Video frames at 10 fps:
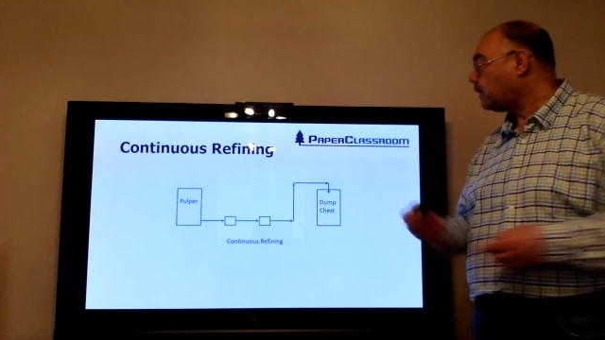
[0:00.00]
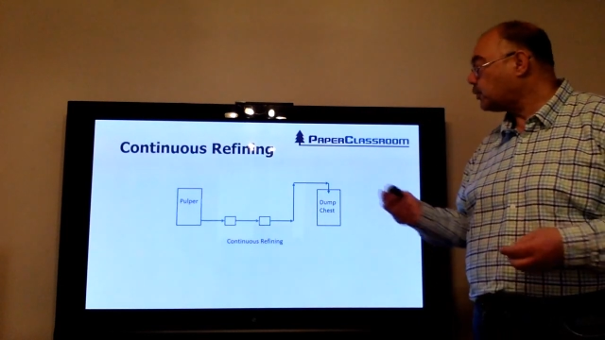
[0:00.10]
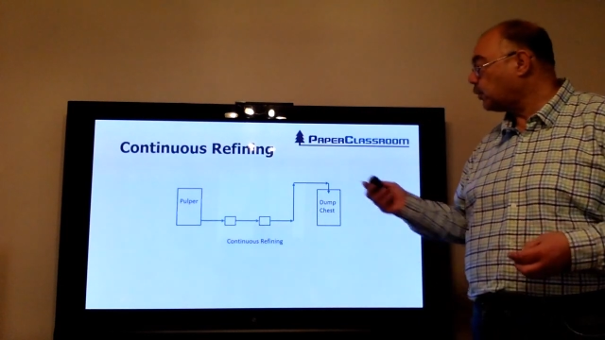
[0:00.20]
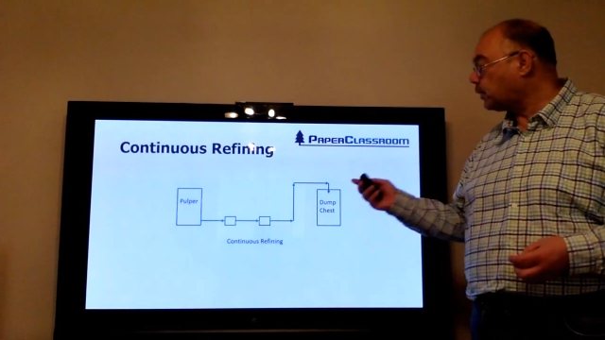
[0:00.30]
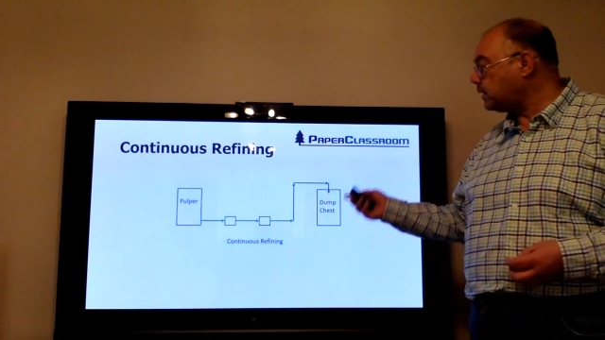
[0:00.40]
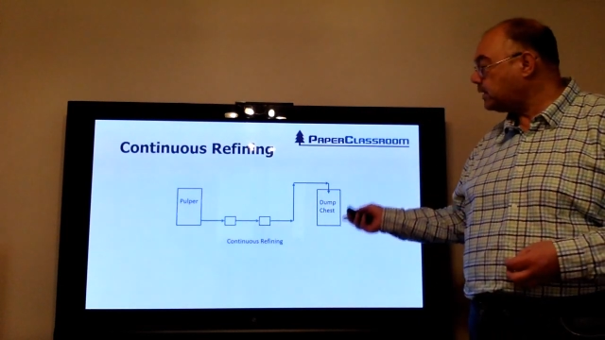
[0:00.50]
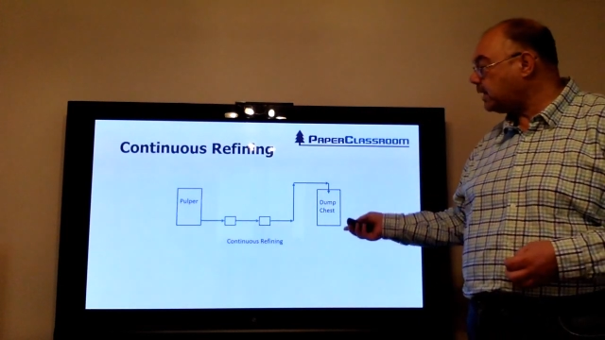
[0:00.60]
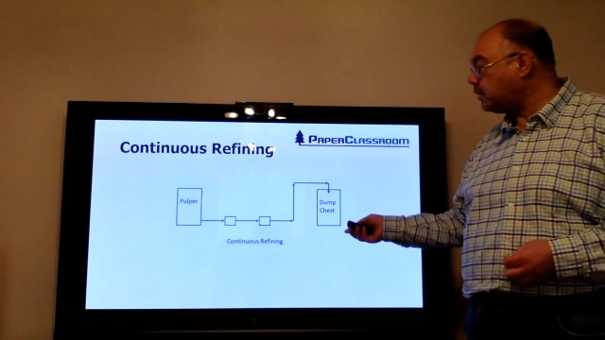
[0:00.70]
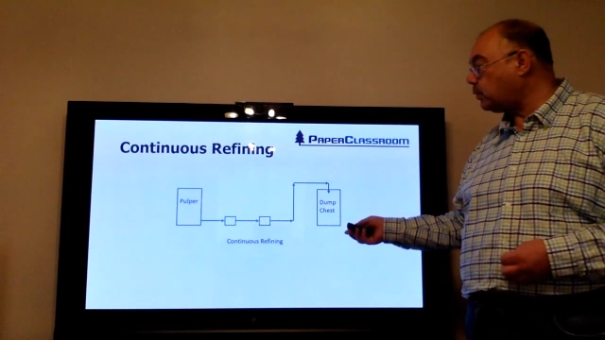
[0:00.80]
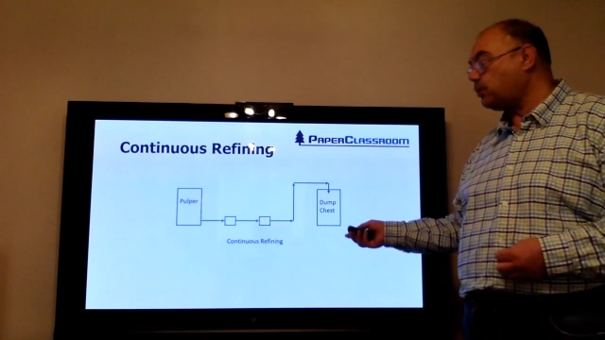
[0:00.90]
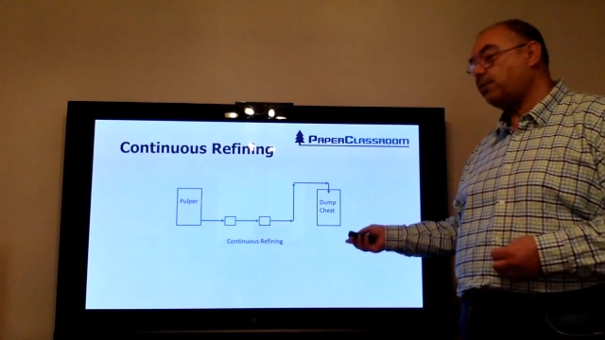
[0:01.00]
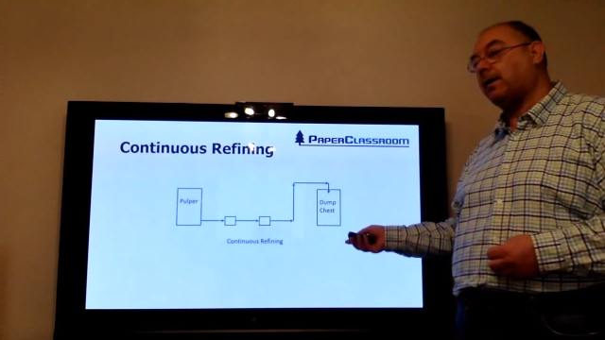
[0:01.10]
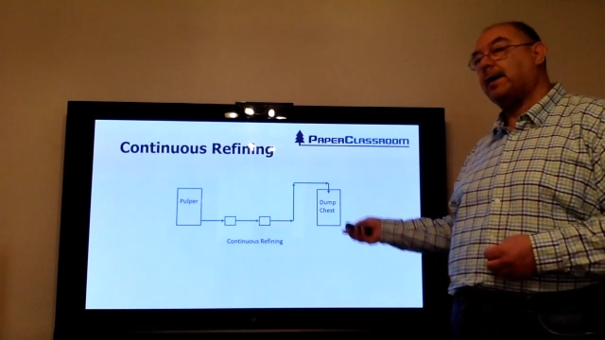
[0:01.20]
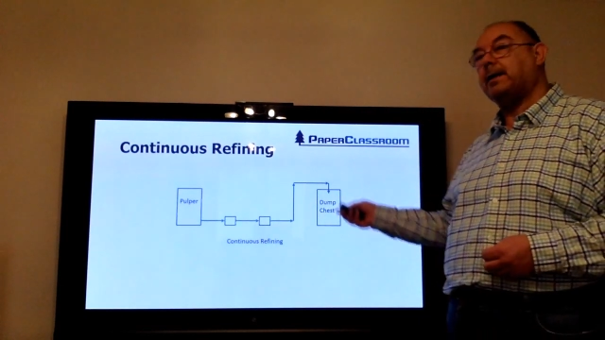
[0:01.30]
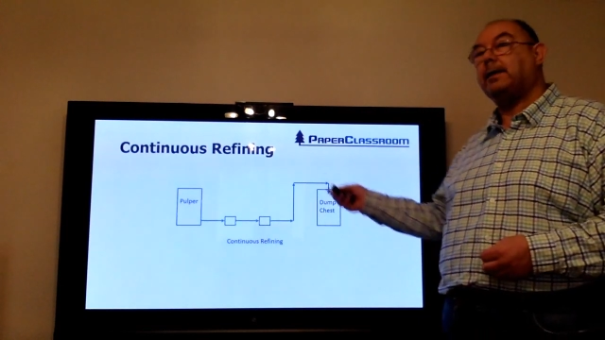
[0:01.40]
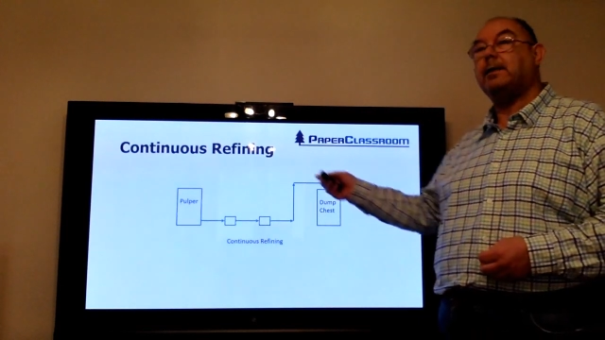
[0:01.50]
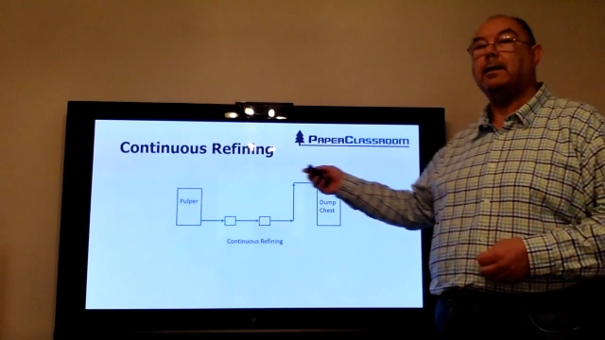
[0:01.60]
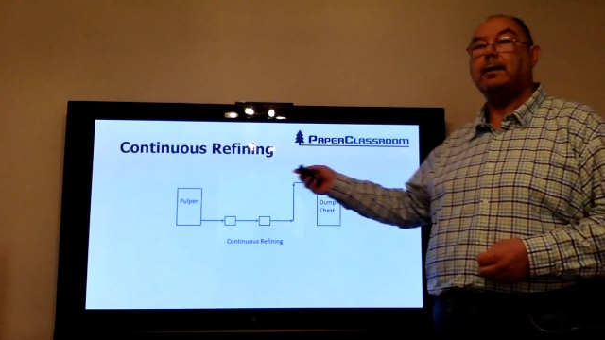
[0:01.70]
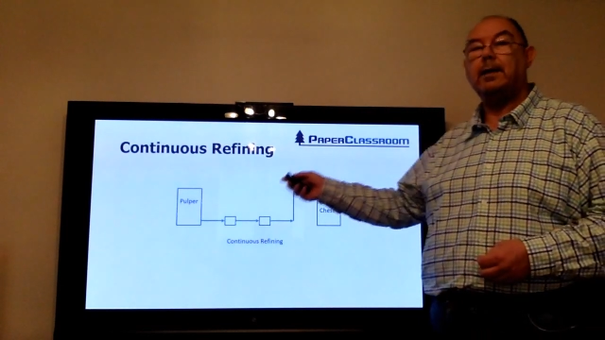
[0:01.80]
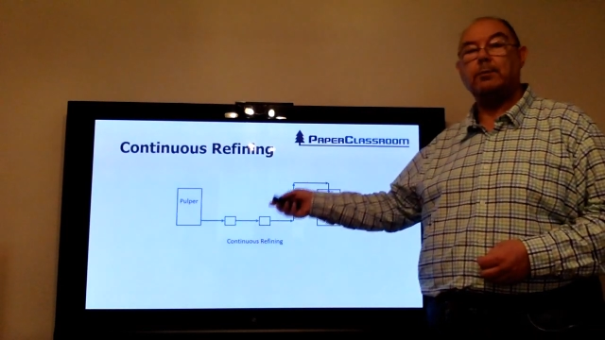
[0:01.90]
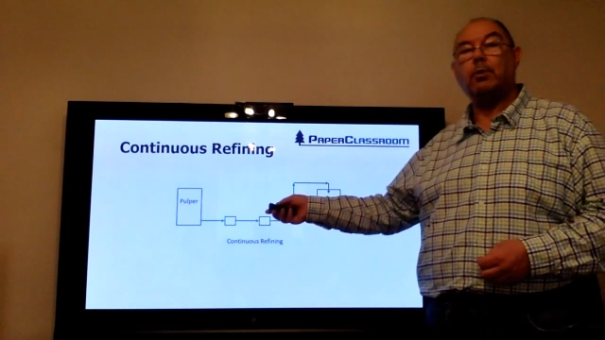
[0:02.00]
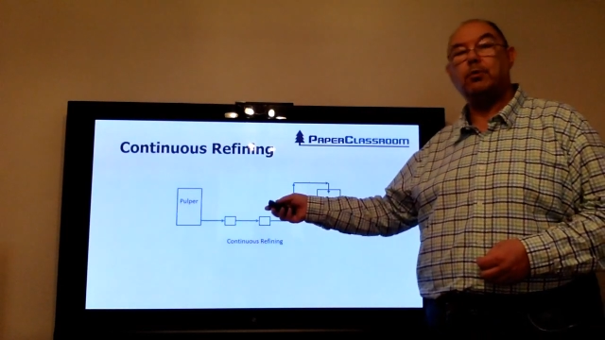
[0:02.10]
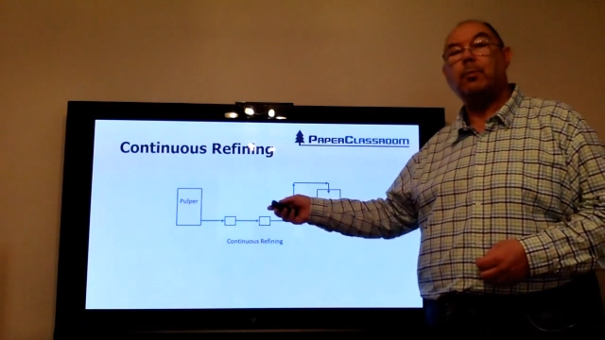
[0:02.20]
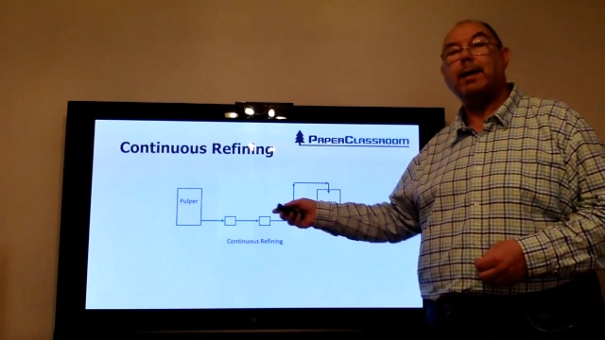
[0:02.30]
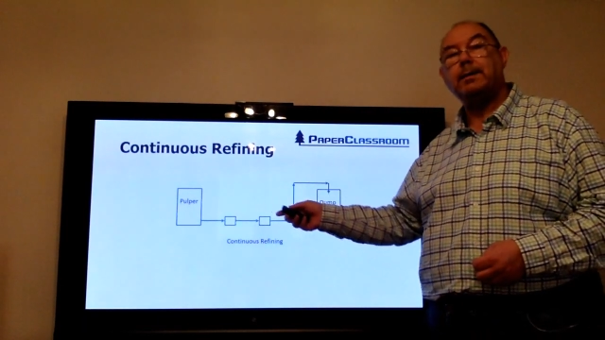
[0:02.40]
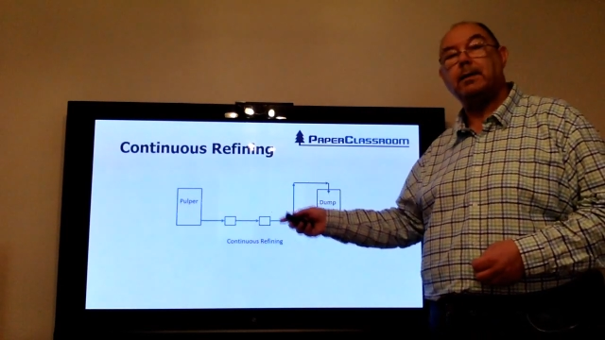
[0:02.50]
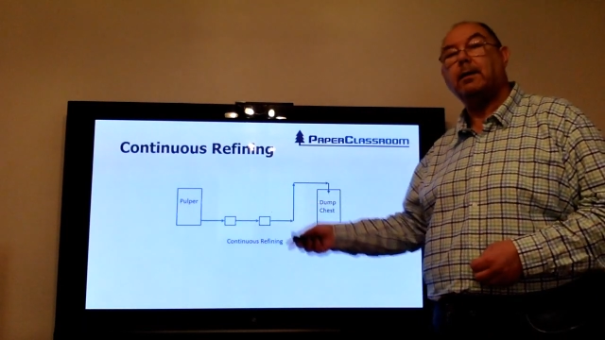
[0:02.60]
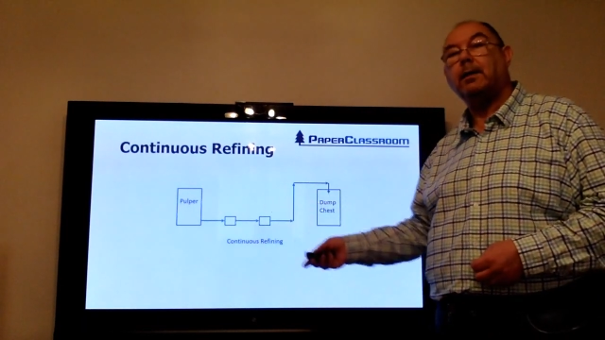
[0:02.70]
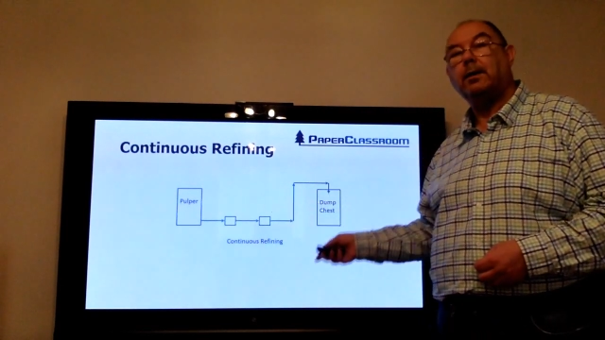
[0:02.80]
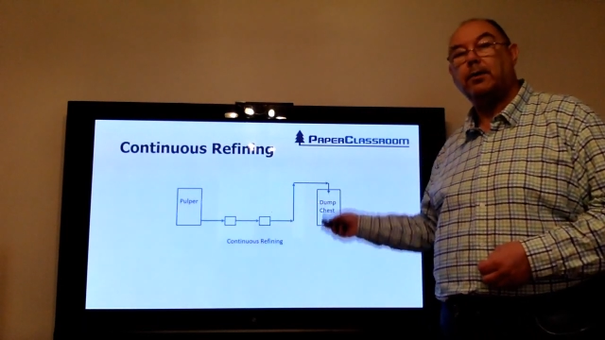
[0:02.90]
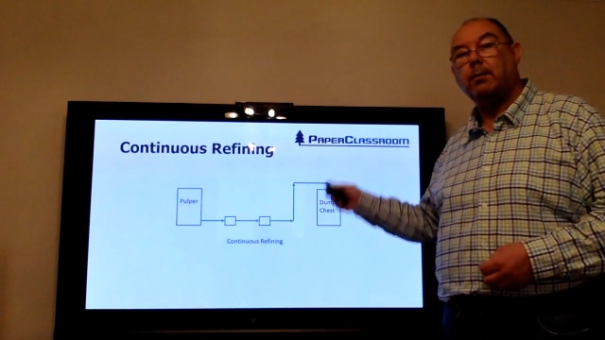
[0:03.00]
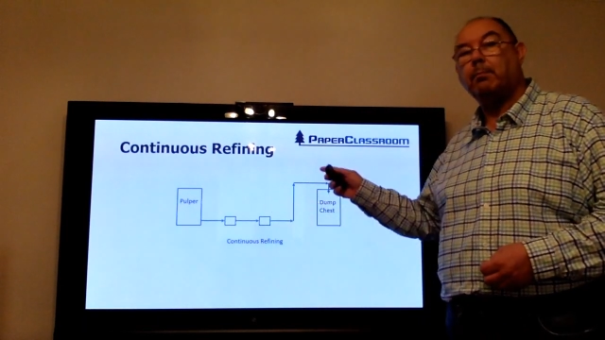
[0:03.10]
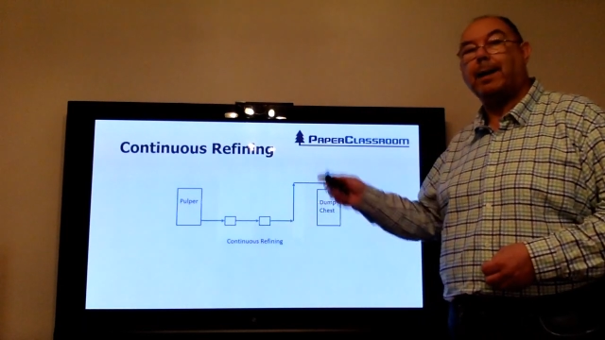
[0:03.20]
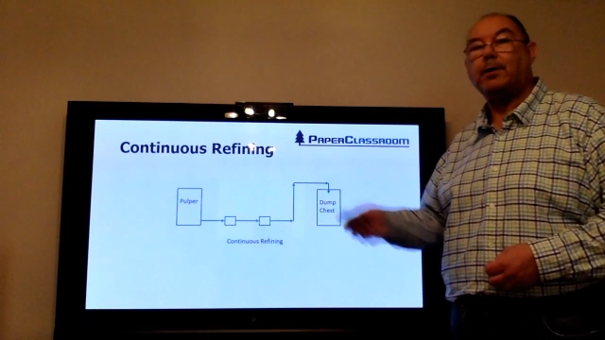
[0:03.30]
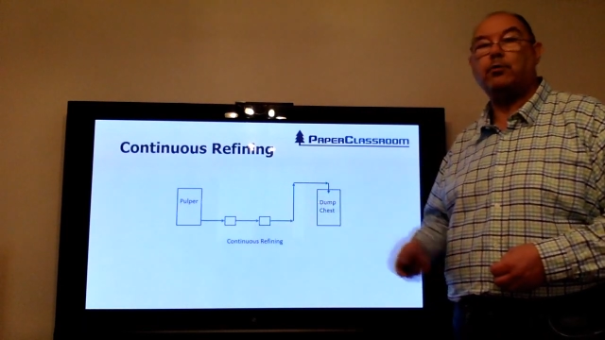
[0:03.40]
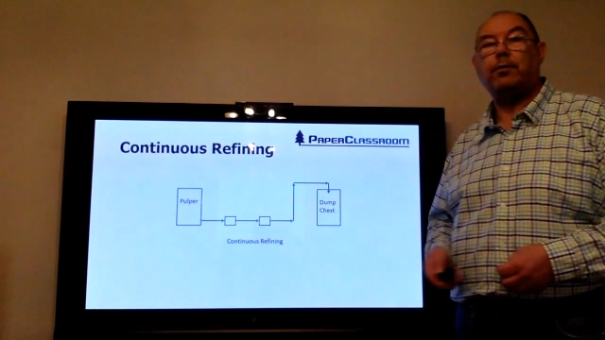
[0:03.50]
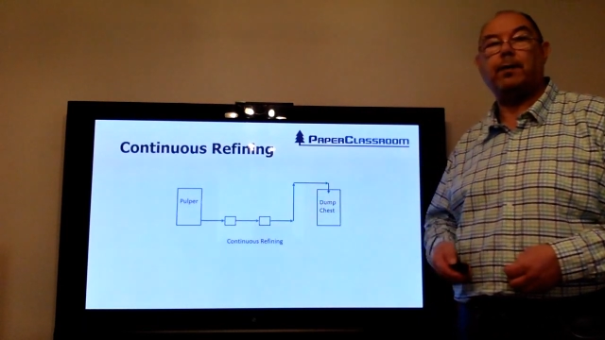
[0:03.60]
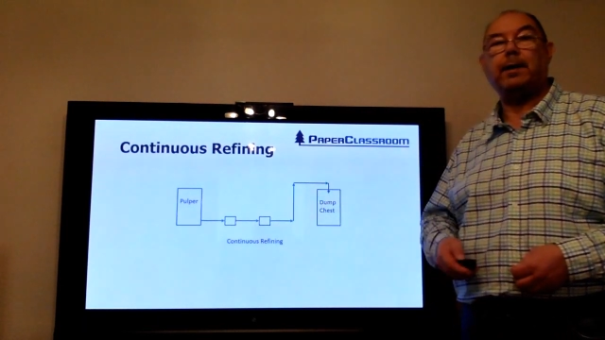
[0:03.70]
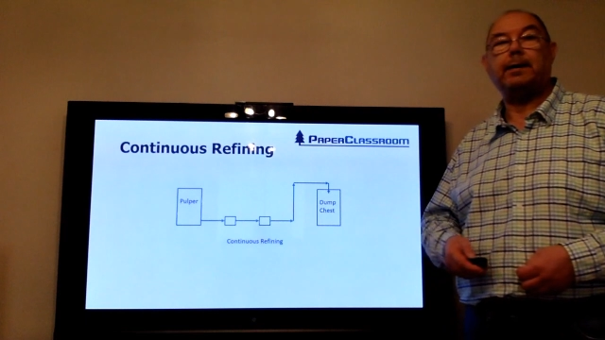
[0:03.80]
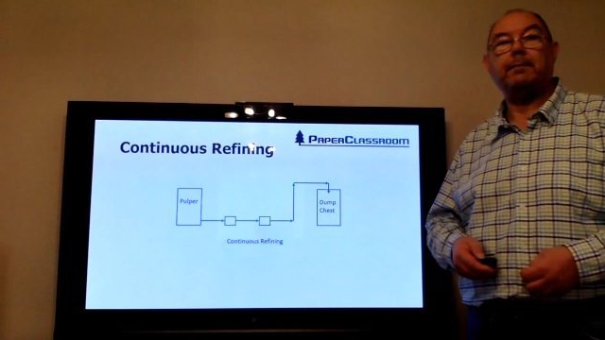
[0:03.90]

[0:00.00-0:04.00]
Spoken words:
So continuous refining is much better than batch refining.